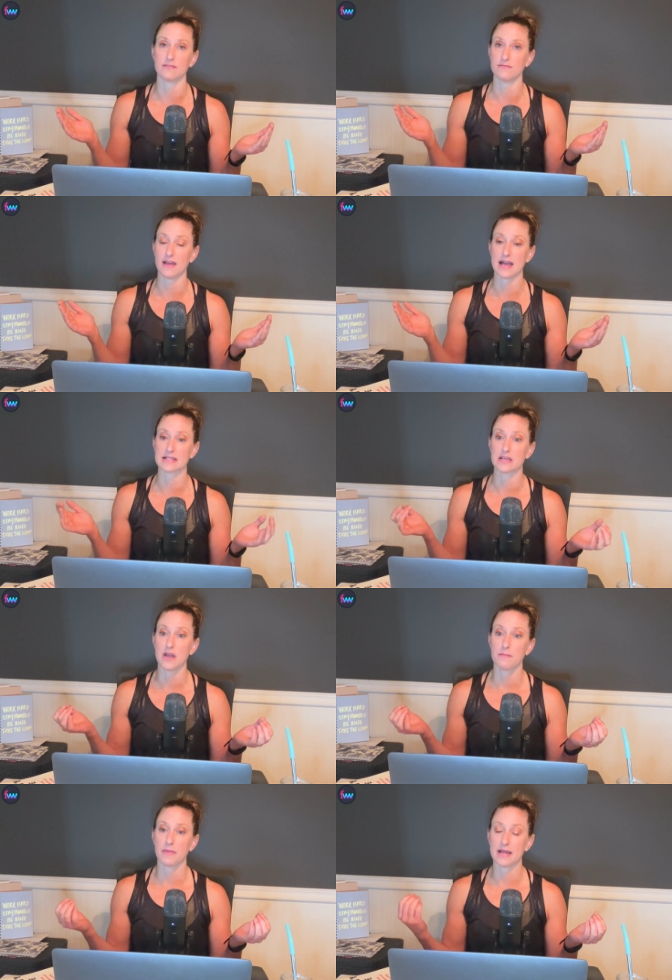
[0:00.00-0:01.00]
In fact,
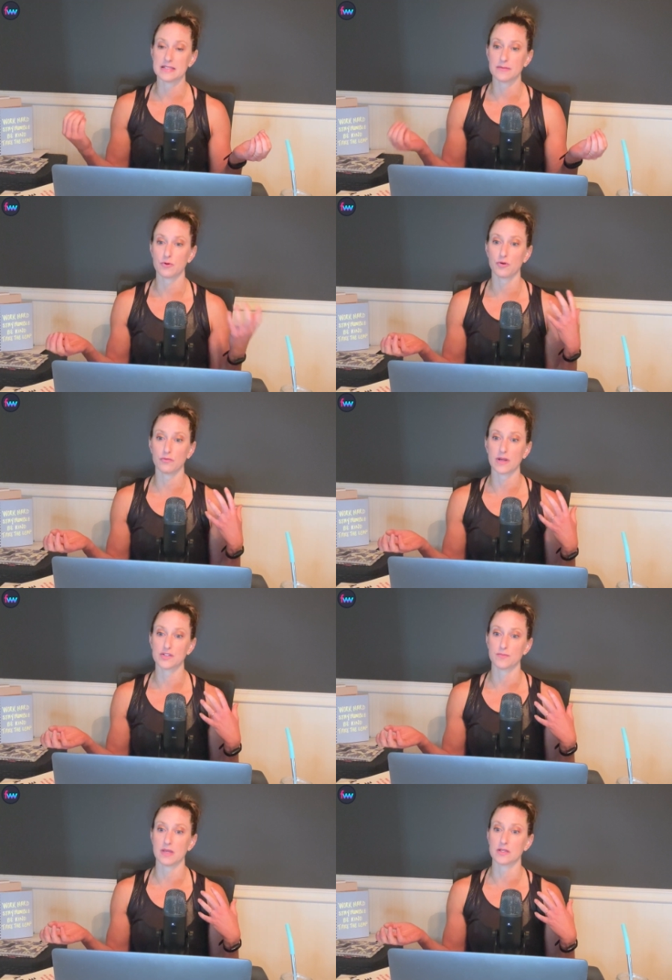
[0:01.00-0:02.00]
my typical
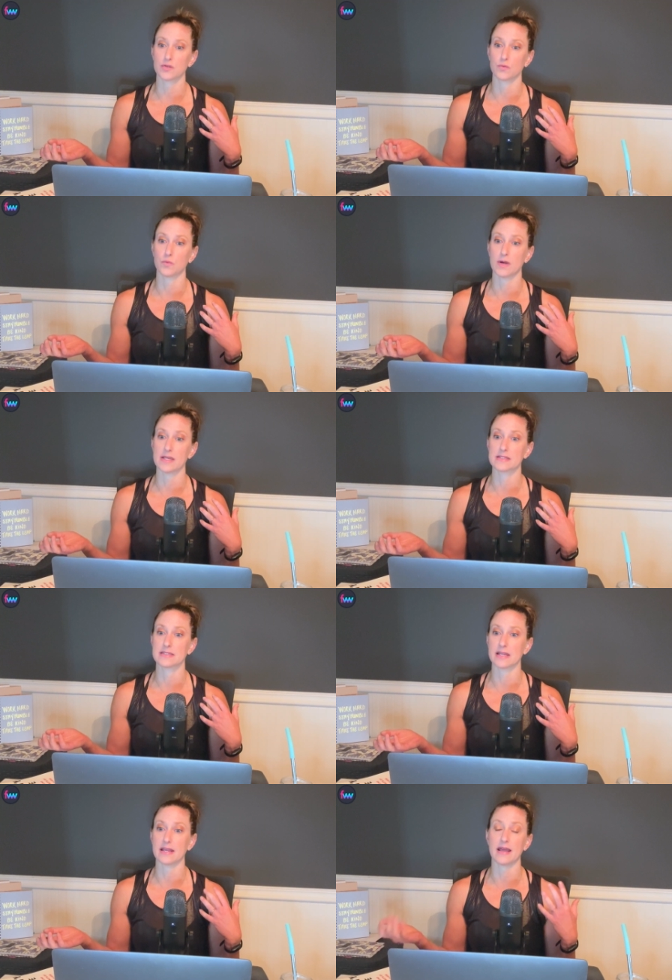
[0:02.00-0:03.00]
regiment
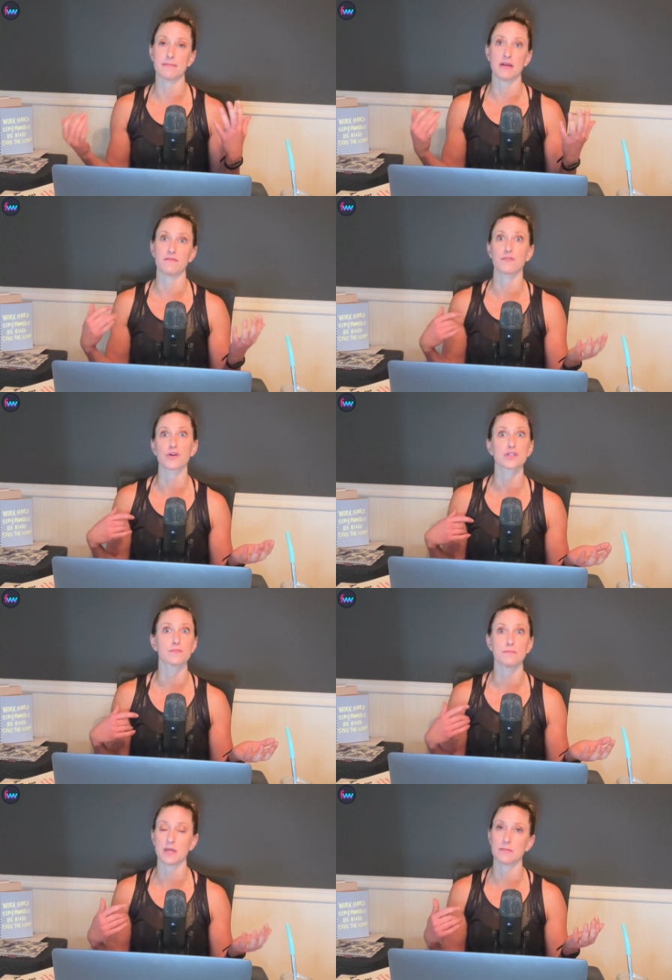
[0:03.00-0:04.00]
was that I'd have my
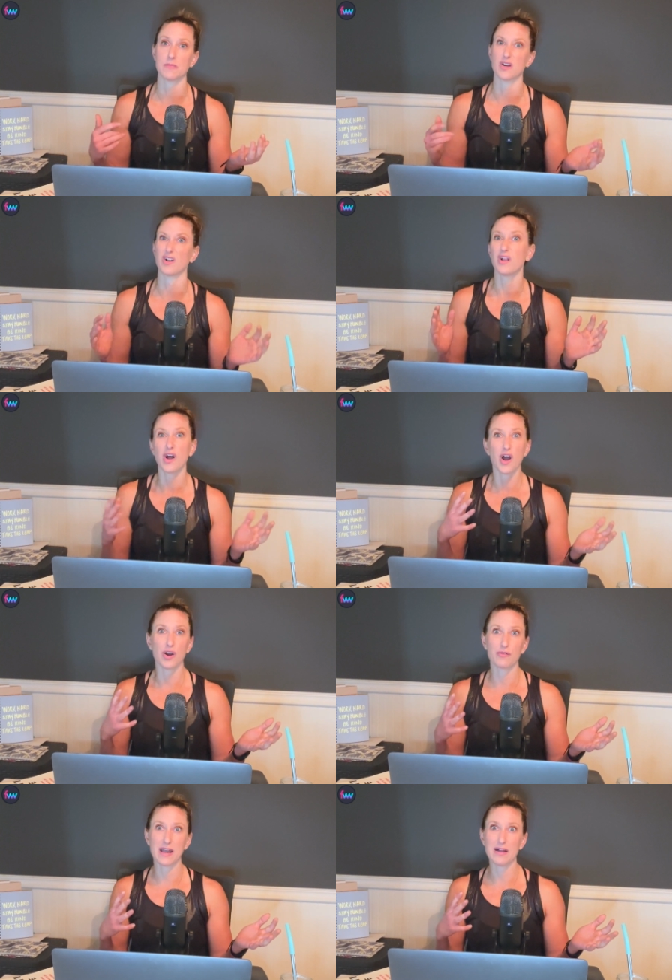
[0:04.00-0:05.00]
first big meal
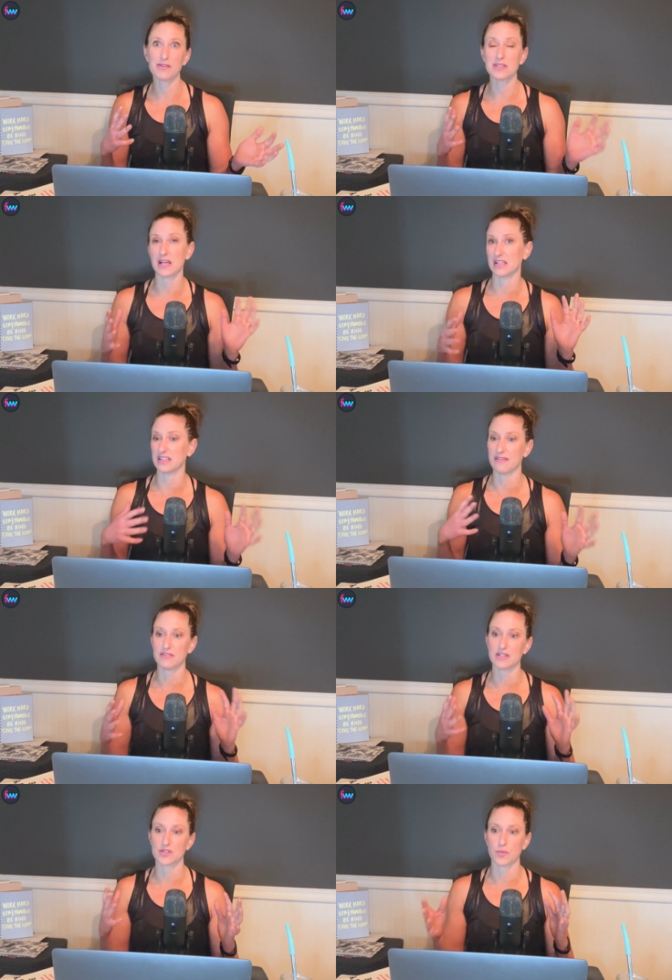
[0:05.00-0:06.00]
around
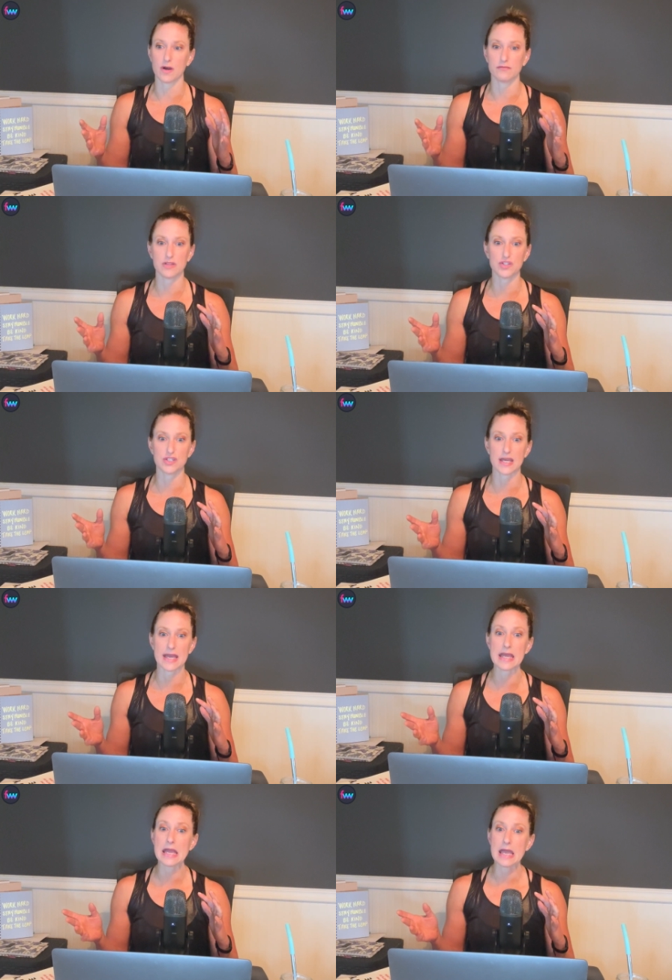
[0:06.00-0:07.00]
11 to 12 each
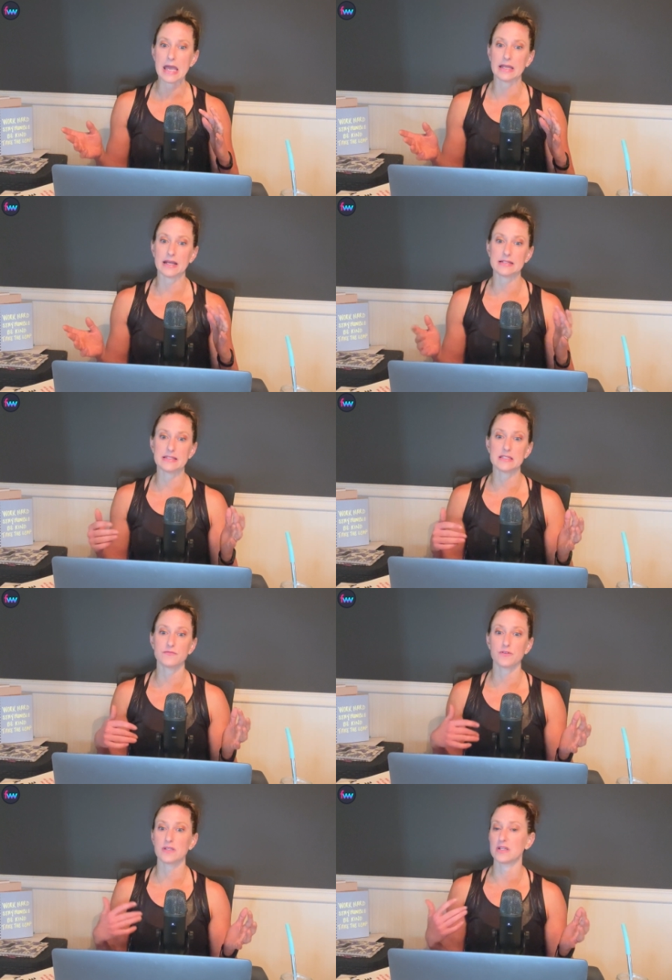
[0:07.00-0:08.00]
day. And I did
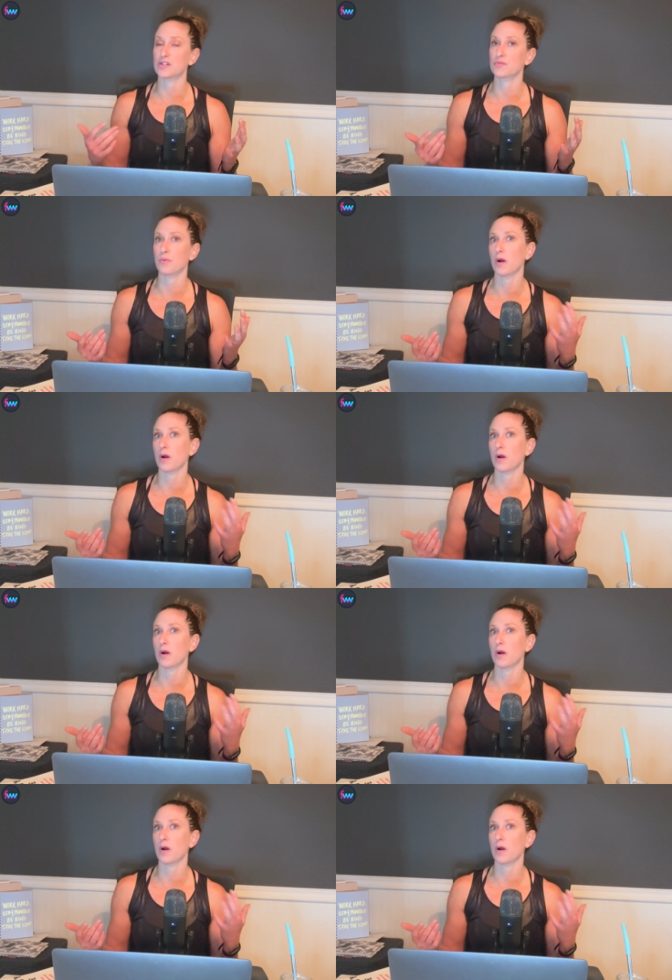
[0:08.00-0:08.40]
this for years,